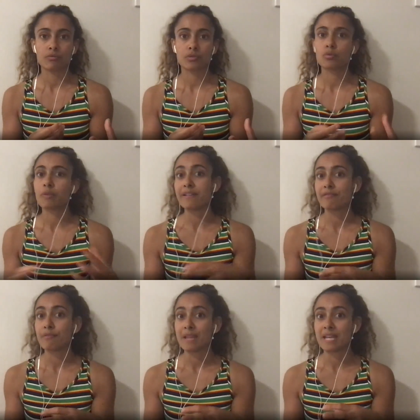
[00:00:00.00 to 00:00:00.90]

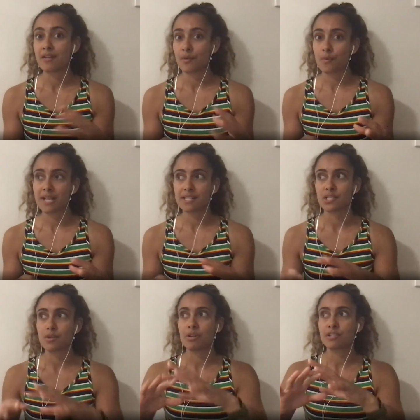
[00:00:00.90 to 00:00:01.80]
great for me in other
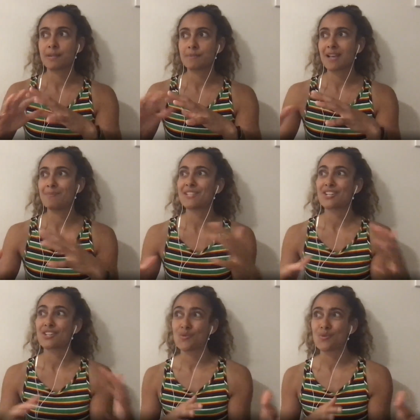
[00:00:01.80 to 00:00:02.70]
ways, and so I'll
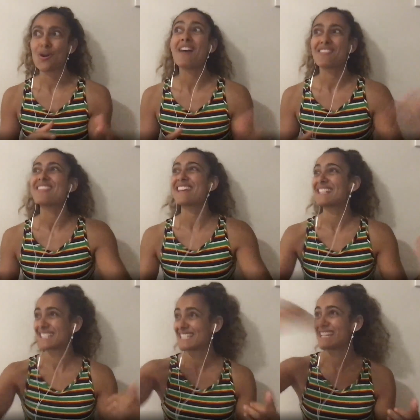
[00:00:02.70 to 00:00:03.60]
sometimes ignore other
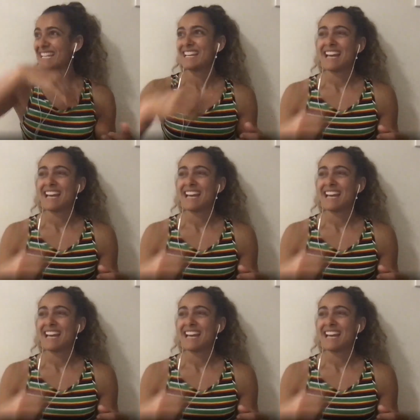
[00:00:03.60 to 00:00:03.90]
things.